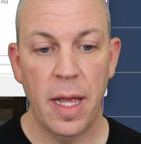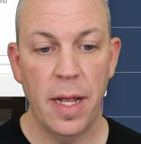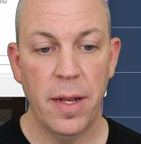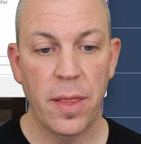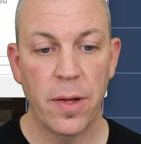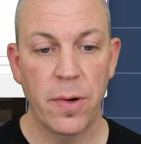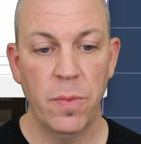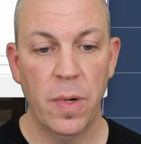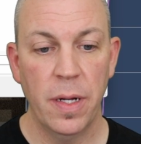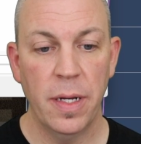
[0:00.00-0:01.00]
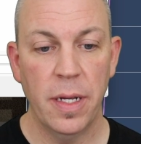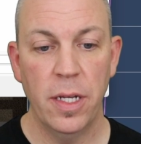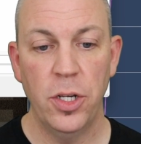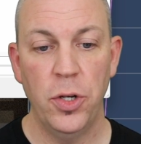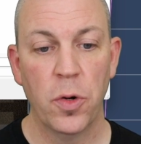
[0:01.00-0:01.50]
and the third one
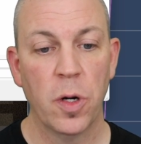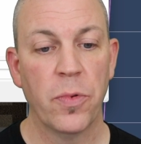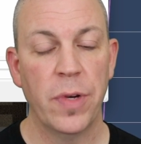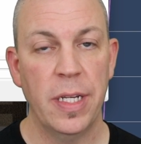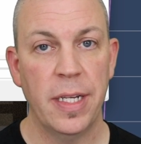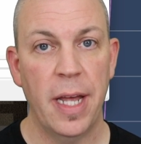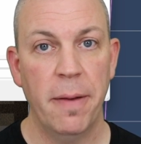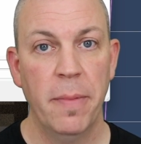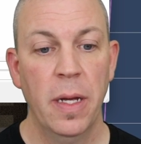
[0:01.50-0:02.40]
is your preset.